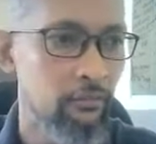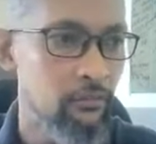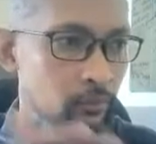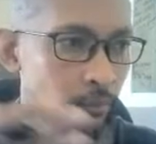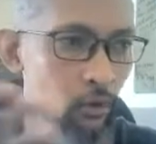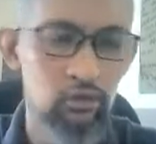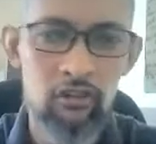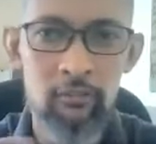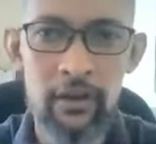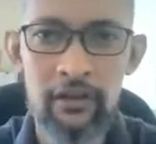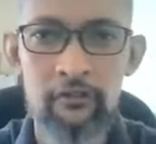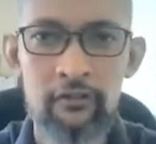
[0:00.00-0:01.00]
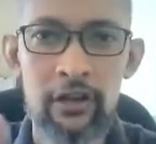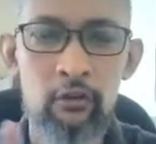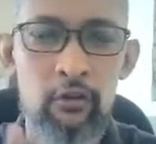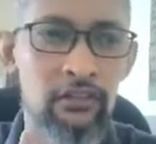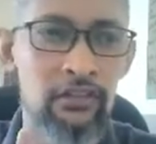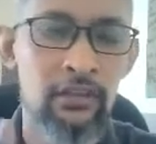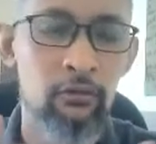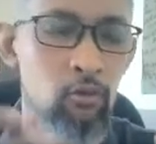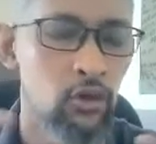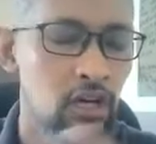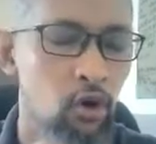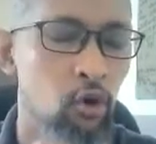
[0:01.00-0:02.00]
most of my friends who actually
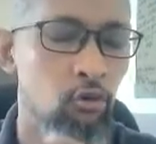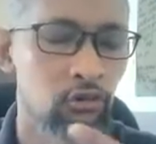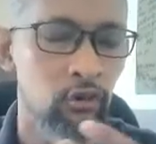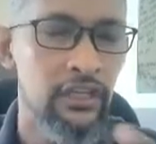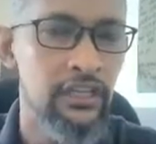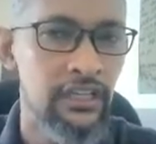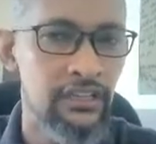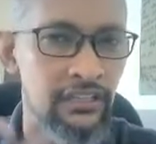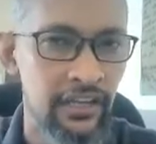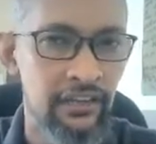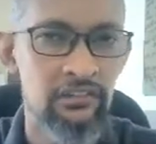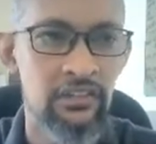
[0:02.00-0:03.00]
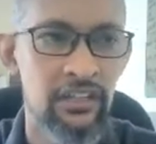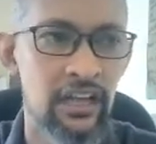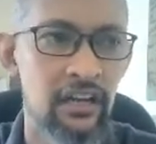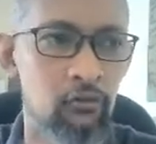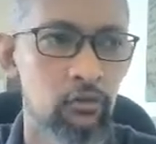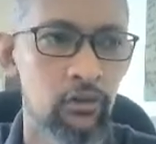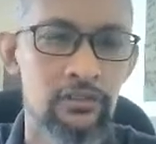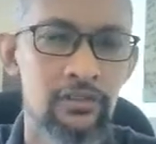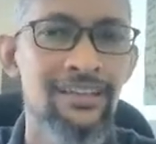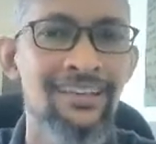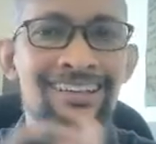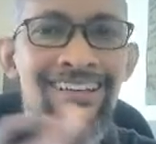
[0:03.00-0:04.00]
work also in the international kind of works.
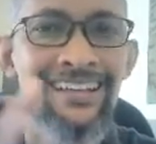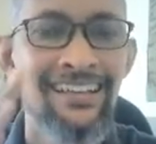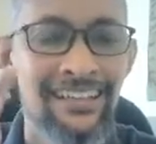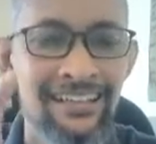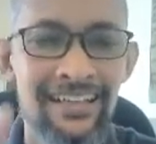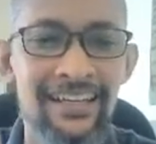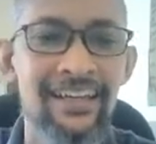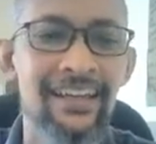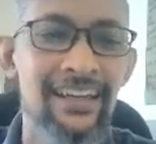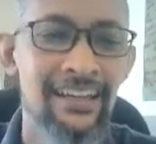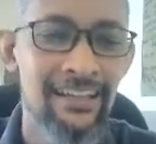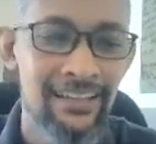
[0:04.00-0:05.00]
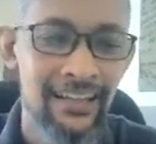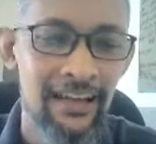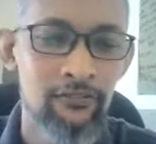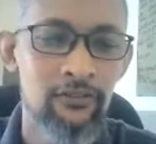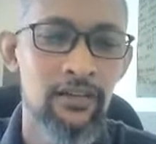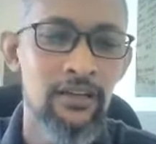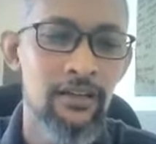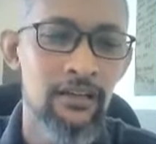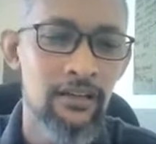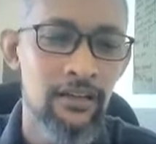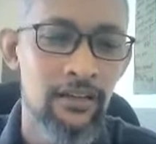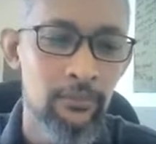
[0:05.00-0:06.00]
They never
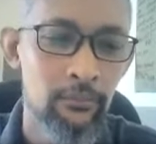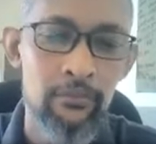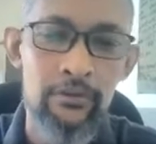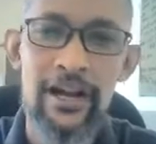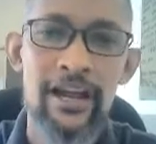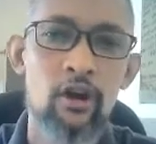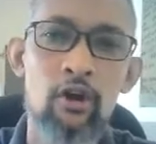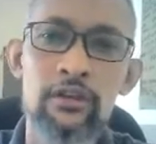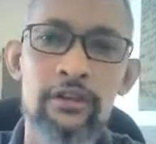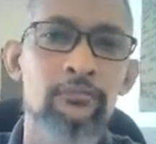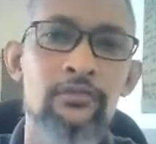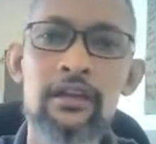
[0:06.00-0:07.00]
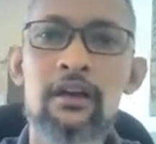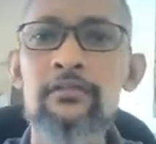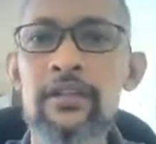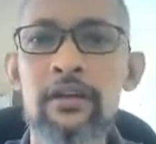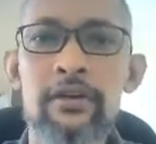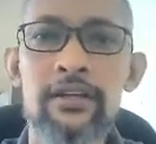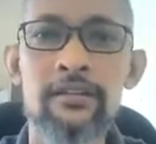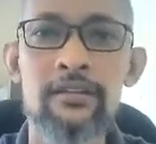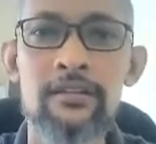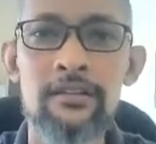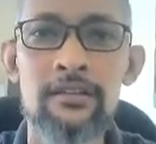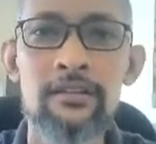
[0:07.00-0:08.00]
brag on themselves there, right?
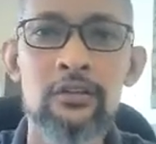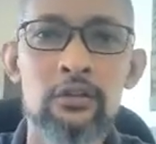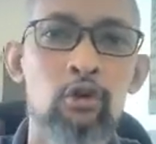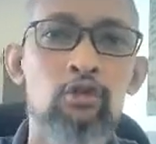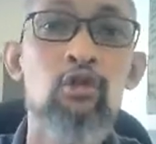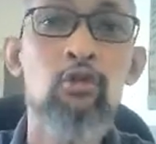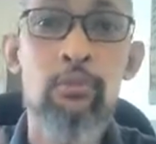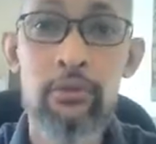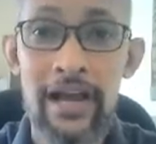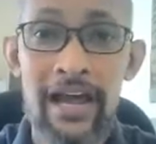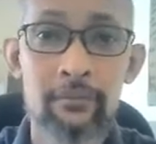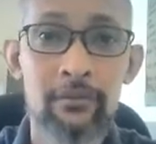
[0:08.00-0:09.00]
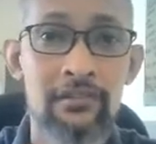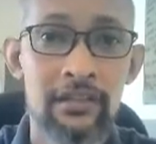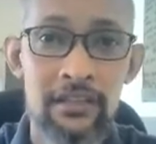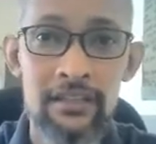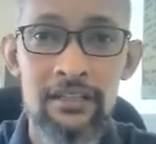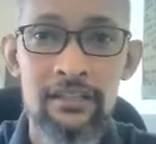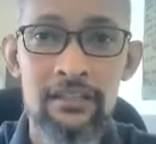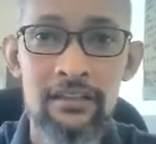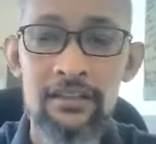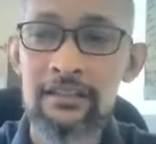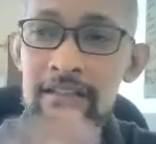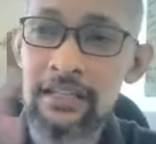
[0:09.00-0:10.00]
Those who brag basically,
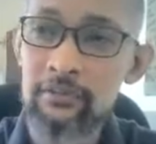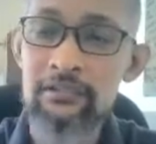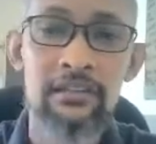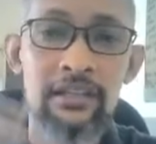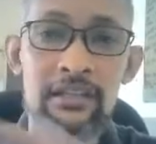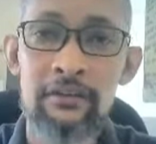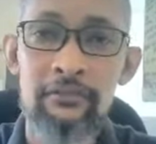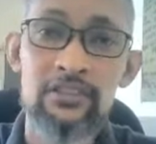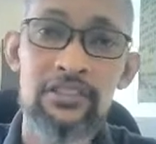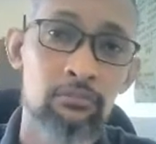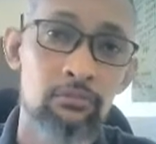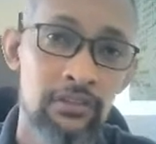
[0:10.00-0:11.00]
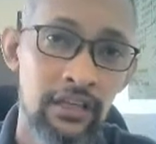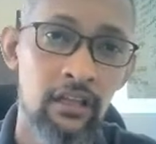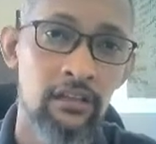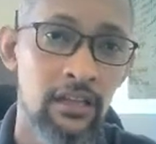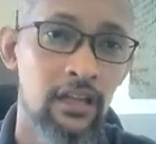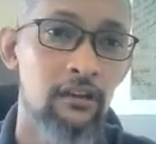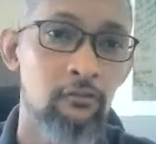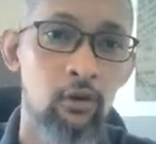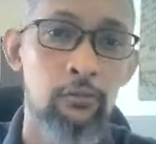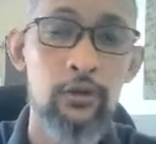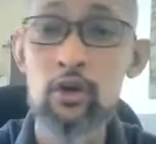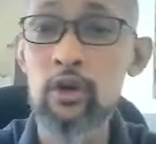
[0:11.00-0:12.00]
they basically have a cheap sales kind of what
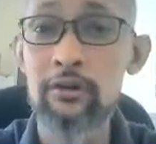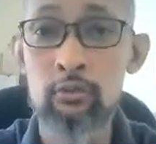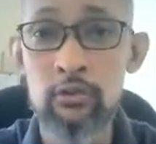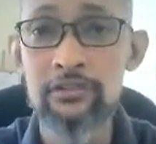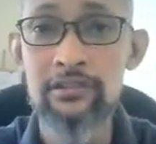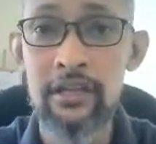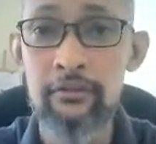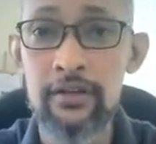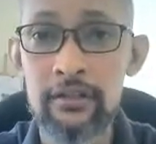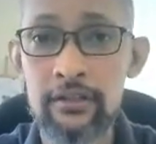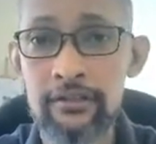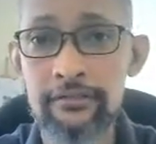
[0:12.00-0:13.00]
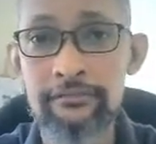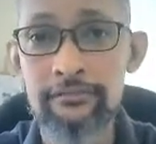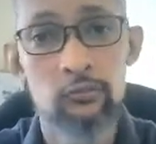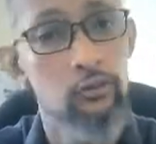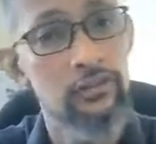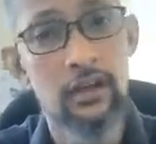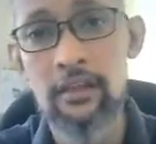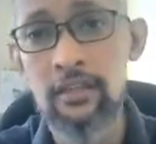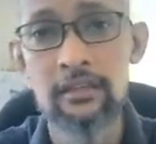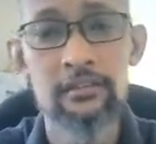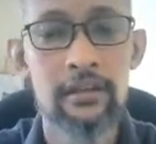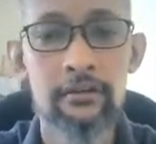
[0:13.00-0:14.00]
we call it words there, right? Okay? Those are the
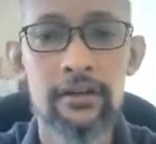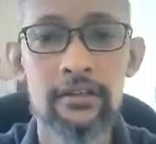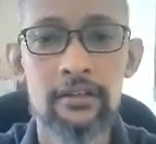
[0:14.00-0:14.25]
things there, right?